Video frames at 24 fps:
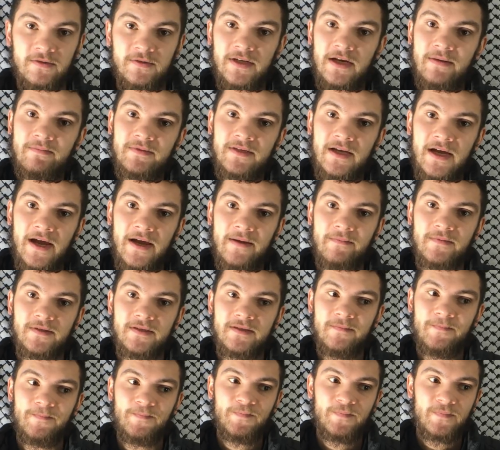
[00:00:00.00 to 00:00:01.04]
sometimes,
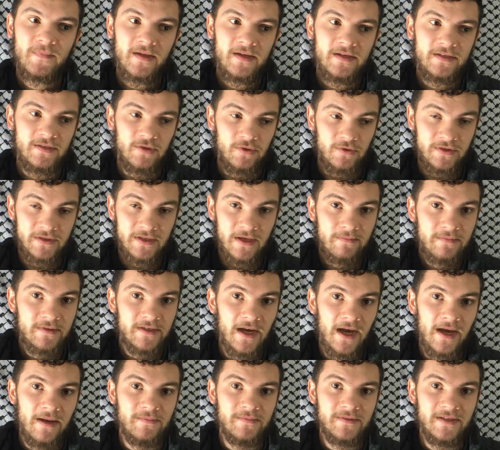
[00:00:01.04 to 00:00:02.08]
so
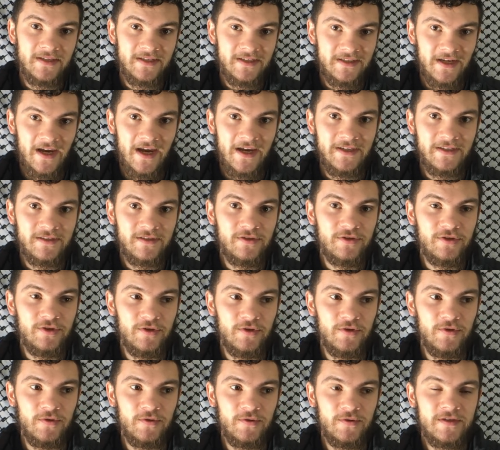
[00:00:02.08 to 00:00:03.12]
sometimes it's nice
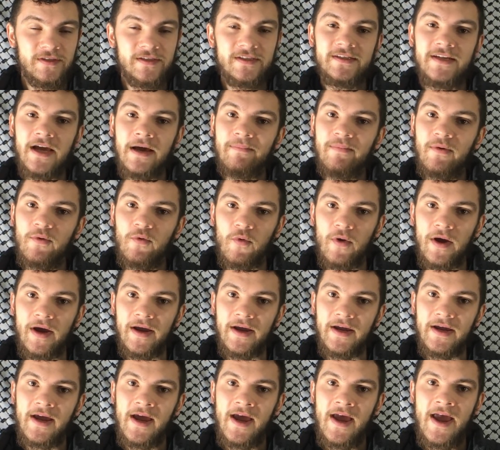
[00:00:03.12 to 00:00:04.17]
to step
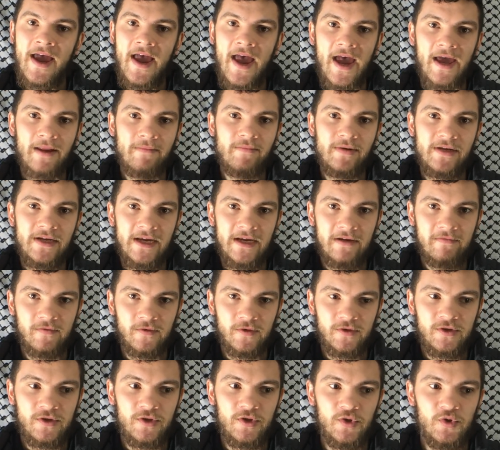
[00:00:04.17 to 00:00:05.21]
away and be able
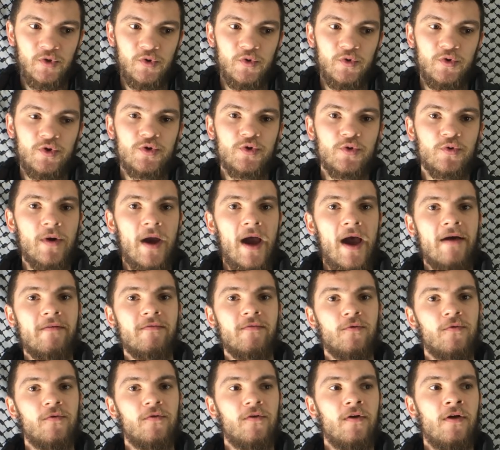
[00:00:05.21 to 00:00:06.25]
to
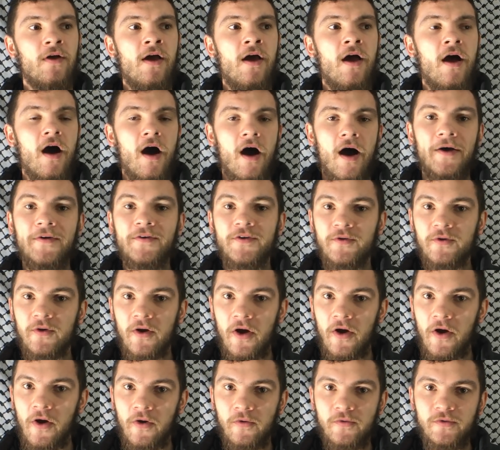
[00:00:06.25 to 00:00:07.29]
travel on your
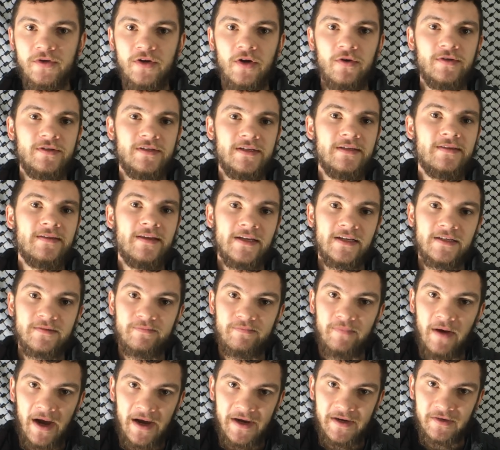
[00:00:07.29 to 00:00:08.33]
own, go see things
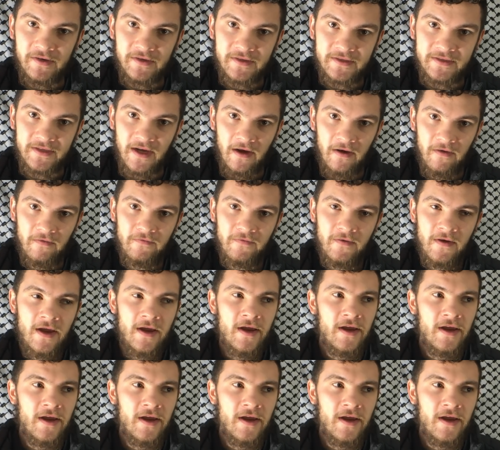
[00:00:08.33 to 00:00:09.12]
by yourself.